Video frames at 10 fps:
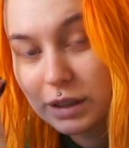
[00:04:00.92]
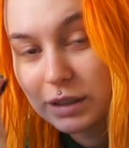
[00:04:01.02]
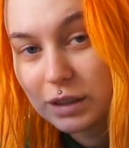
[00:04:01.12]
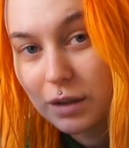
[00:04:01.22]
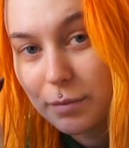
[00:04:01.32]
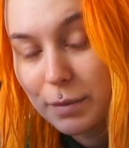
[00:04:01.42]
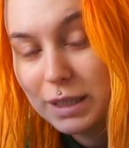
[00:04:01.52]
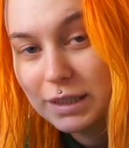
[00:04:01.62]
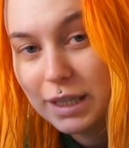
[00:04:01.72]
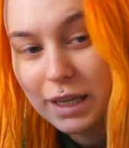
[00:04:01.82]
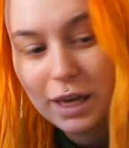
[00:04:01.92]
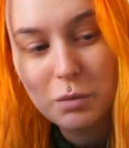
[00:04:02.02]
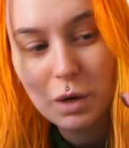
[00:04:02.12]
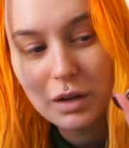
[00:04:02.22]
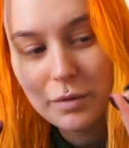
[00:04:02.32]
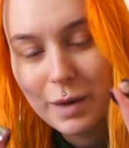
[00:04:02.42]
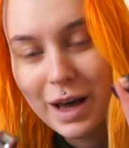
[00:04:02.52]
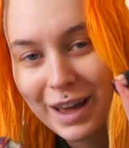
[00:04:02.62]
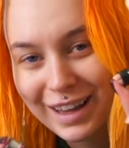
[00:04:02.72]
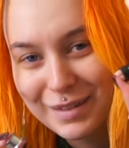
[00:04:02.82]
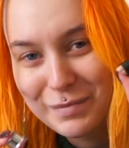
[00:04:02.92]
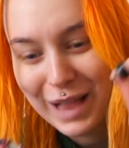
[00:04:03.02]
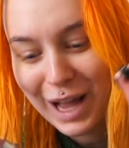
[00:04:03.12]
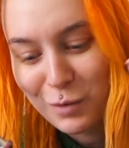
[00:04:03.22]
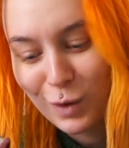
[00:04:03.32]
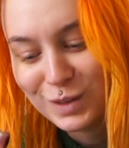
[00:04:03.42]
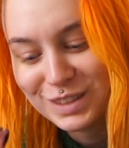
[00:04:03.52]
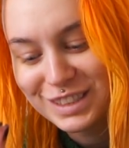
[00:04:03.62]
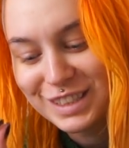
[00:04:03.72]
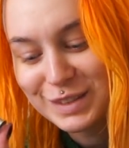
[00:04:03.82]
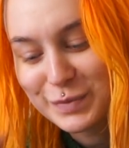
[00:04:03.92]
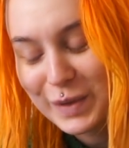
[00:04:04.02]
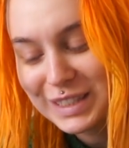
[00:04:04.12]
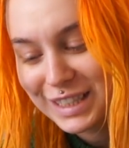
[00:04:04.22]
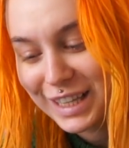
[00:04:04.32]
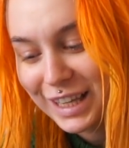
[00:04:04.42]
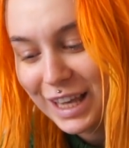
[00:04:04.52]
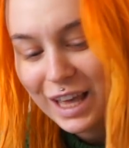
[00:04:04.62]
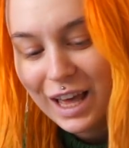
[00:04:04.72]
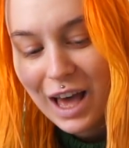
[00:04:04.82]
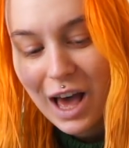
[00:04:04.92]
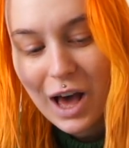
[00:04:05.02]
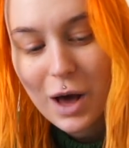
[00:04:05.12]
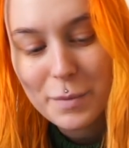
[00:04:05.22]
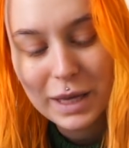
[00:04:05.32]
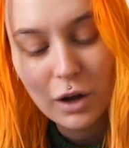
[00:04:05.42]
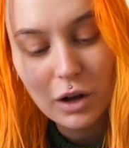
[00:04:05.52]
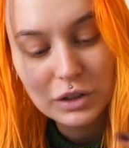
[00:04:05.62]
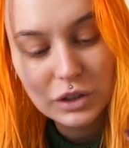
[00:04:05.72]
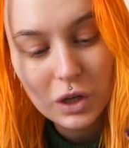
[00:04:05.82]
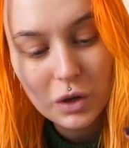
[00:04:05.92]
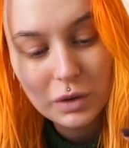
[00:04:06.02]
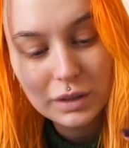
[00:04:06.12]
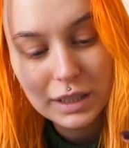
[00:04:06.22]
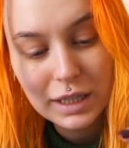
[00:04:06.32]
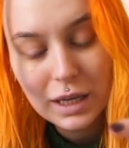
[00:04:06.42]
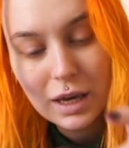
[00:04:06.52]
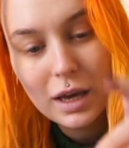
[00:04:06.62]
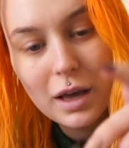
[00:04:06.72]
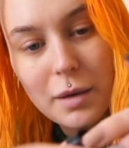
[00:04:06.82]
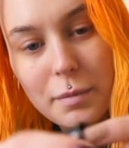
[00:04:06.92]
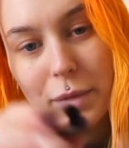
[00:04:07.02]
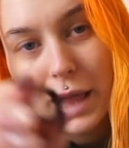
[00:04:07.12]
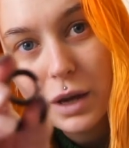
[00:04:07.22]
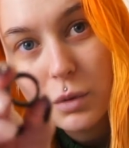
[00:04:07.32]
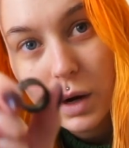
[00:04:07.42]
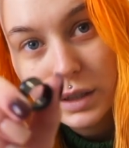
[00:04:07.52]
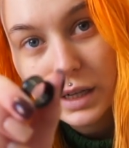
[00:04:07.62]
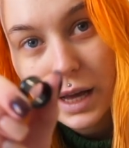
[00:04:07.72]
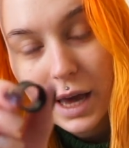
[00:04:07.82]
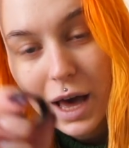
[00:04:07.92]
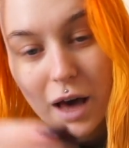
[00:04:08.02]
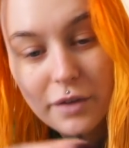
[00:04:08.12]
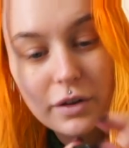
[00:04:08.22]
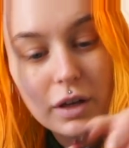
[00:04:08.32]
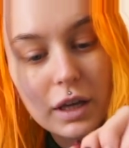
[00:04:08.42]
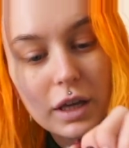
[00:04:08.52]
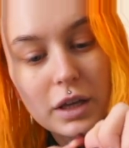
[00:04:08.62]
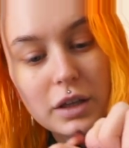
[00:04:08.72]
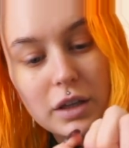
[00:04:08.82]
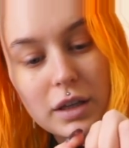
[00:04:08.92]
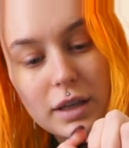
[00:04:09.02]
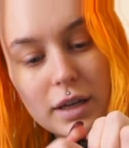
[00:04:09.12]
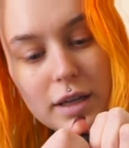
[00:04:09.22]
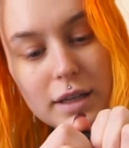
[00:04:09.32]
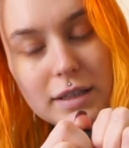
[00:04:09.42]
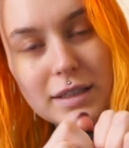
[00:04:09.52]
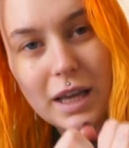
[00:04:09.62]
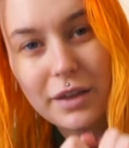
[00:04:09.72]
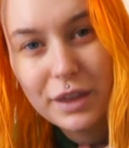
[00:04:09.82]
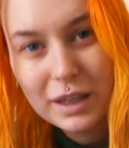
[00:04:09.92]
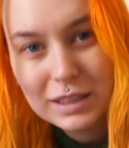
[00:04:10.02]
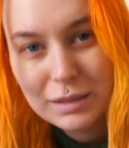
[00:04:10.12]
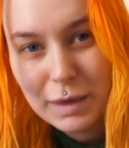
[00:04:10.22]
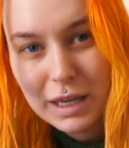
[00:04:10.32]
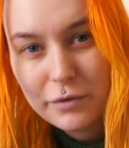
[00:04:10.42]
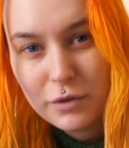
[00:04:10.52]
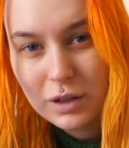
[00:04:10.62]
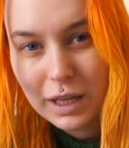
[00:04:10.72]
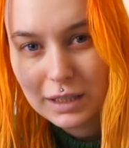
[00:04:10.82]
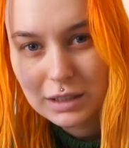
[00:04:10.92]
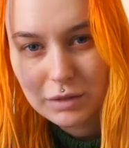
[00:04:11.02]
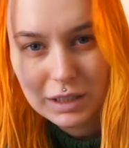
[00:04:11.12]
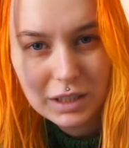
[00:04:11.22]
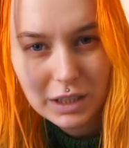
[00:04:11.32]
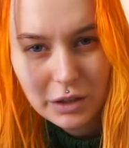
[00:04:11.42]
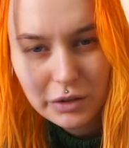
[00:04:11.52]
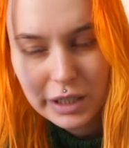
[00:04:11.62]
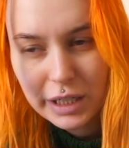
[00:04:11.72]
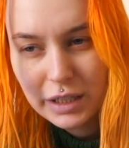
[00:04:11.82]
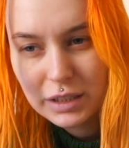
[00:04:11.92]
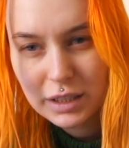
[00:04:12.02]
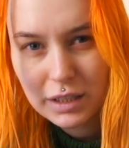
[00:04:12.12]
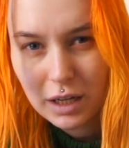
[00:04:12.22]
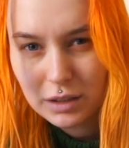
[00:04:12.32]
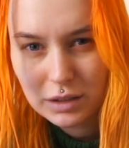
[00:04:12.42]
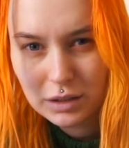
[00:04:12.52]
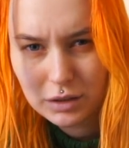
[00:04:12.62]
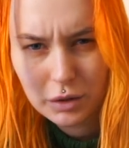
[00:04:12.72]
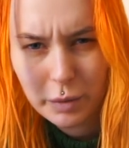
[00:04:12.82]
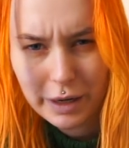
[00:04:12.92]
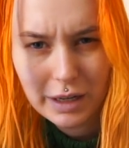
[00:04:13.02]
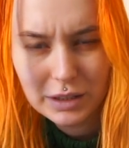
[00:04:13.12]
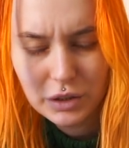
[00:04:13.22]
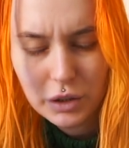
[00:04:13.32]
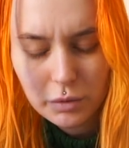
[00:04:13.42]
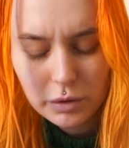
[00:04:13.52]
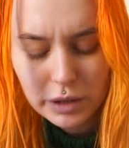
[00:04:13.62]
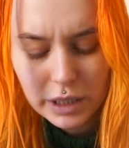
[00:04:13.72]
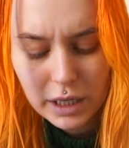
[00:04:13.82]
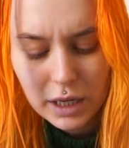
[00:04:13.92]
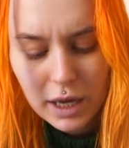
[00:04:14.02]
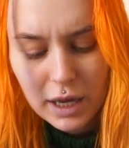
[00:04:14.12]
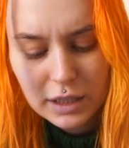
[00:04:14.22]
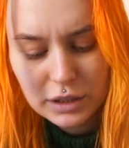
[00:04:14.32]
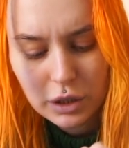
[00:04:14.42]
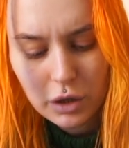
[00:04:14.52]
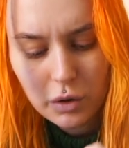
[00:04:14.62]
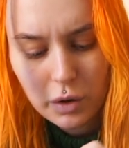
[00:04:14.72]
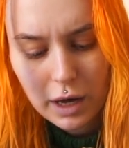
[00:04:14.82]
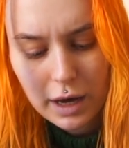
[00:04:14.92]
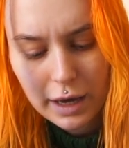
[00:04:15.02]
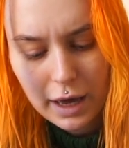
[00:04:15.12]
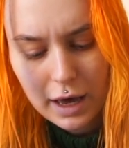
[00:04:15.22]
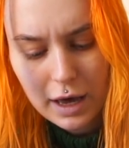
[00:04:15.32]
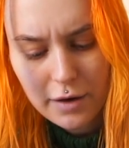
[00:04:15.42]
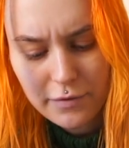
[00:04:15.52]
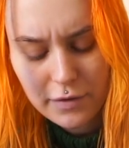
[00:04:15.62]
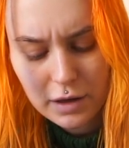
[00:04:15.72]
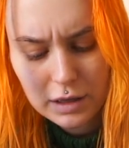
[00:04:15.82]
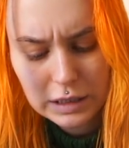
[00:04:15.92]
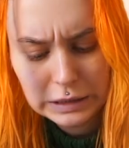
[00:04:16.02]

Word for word: is missing and one of my black ones is missing. And also the black one that I have, it is, I think it's made for like stretching your ears and not to wear as jewelry. So I have